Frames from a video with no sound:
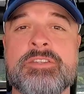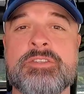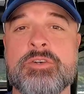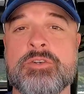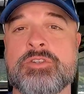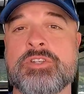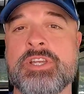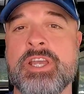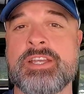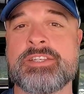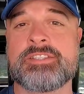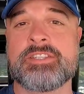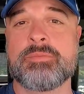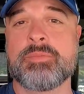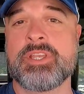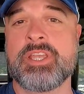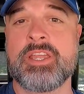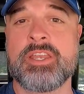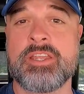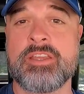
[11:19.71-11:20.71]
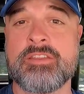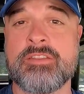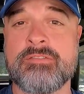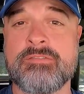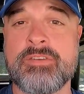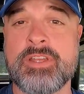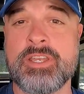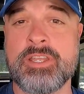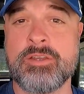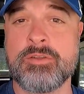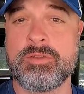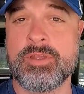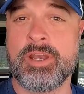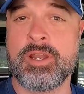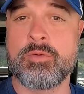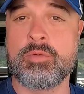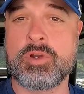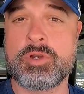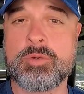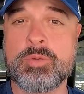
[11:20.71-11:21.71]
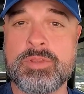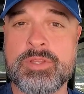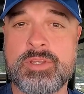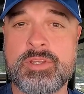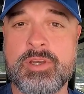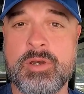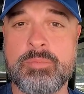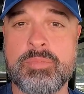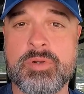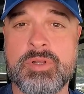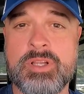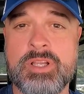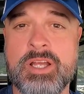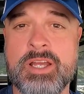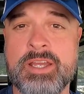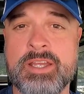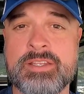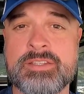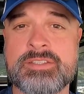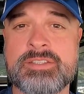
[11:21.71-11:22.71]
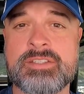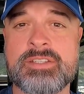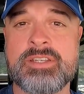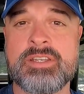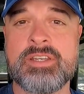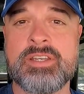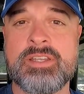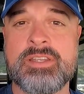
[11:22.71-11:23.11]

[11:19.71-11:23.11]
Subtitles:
I told you guys in the beginning of the video that I worked with a couple clients